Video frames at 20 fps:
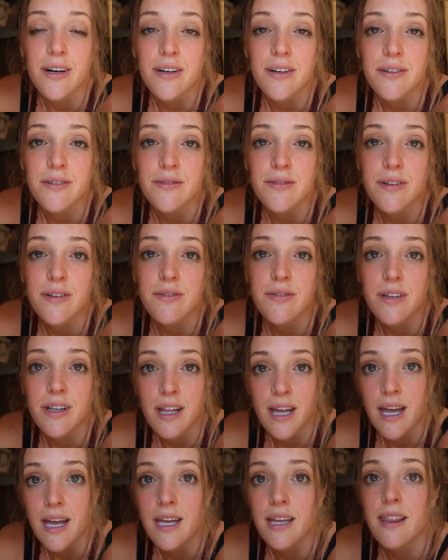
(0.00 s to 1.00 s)
of
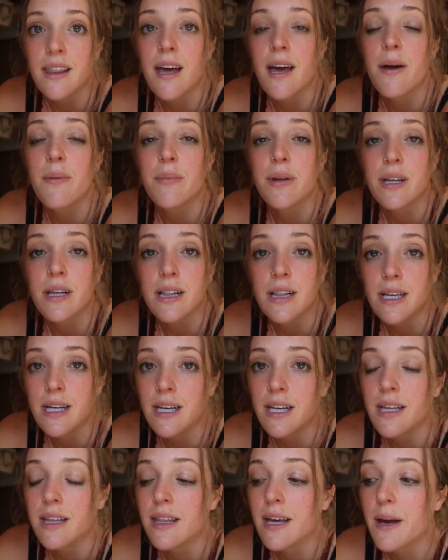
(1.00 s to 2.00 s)
filleting them and
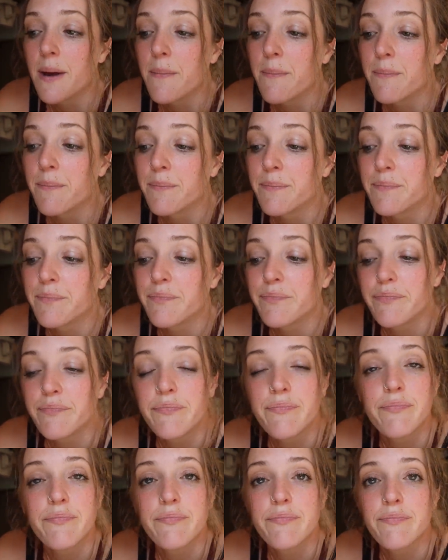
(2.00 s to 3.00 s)
cleaning them
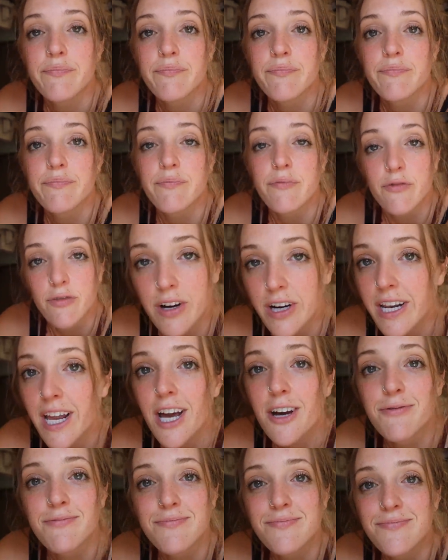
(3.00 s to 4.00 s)
right
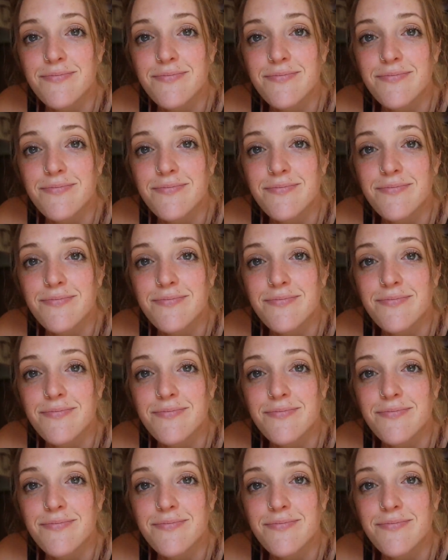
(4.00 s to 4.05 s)
now.